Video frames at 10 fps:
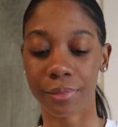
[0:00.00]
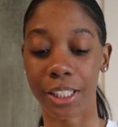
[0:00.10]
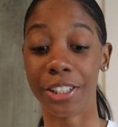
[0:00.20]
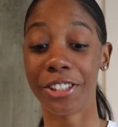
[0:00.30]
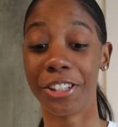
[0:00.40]

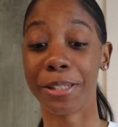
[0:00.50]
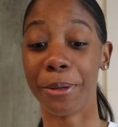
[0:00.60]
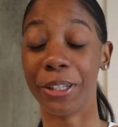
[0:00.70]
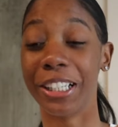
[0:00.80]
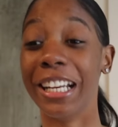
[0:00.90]
yeah, this does
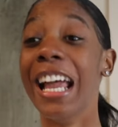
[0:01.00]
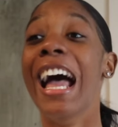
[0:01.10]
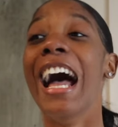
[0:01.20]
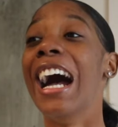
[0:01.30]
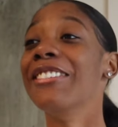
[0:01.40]
smell good.
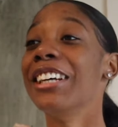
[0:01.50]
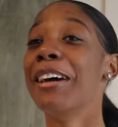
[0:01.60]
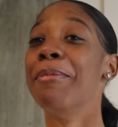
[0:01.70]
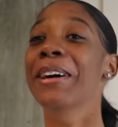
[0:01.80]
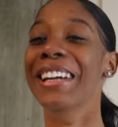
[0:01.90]
After
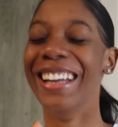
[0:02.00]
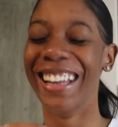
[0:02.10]
I,